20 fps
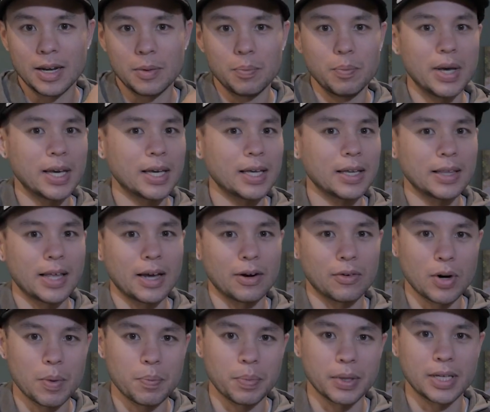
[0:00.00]
and making
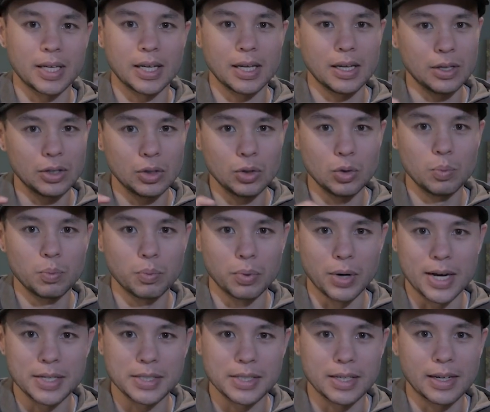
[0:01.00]
that replicate you
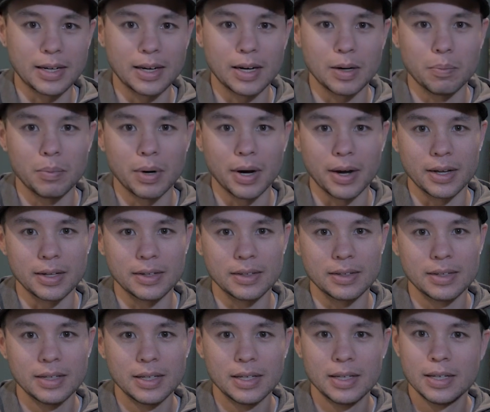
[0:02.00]
pressing a
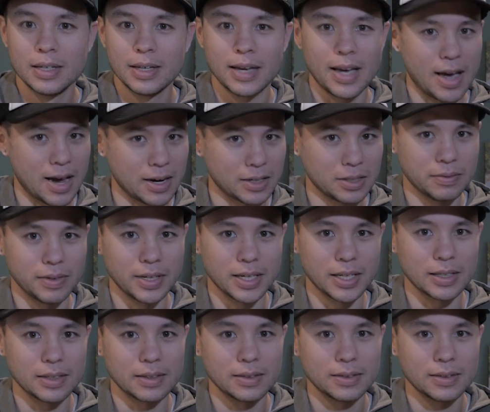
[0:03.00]
button,
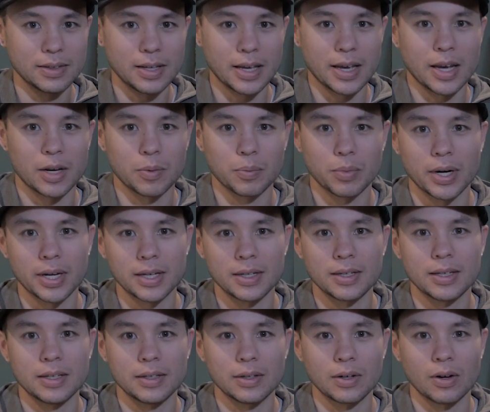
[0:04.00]
activating the
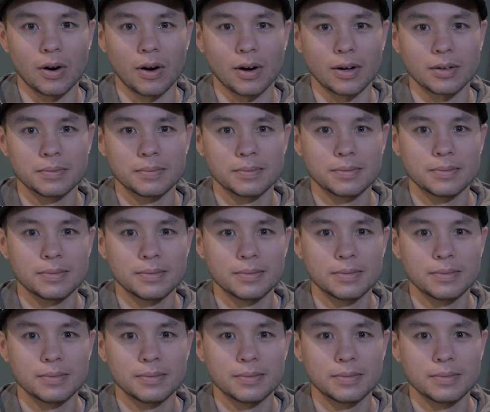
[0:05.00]
handbrake in the car.